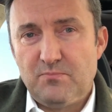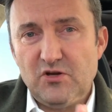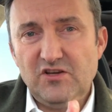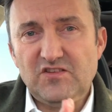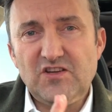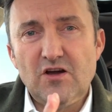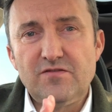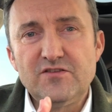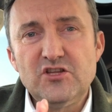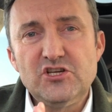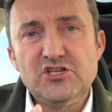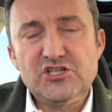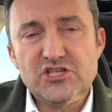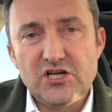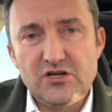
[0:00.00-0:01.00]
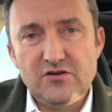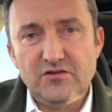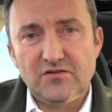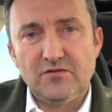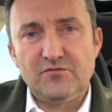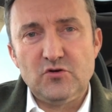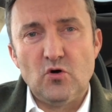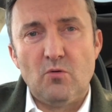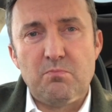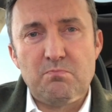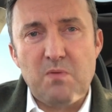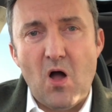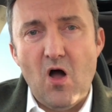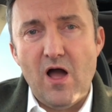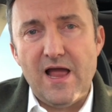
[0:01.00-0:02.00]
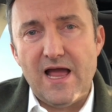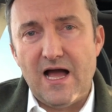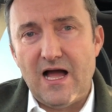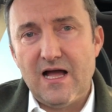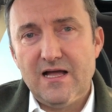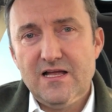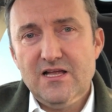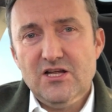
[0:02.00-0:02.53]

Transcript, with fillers: Put yourself in the shoes of your buyer.